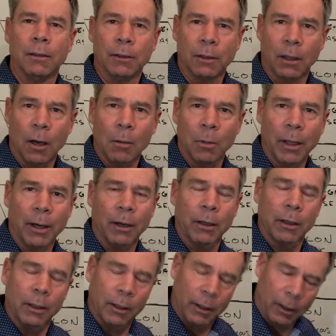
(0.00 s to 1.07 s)
the
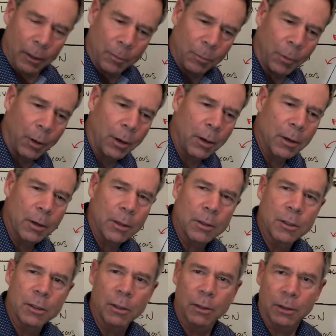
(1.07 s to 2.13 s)
gallbladder, can
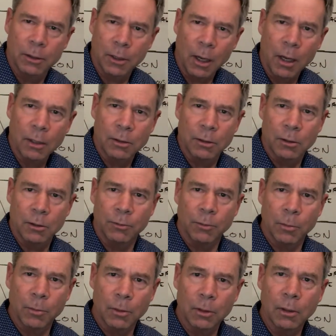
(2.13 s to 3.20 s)
purge the toxins
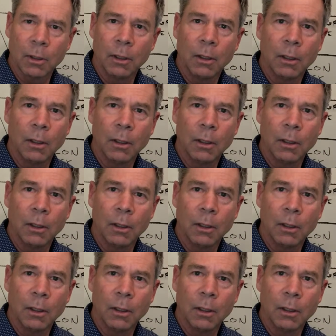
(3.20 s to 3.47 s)
from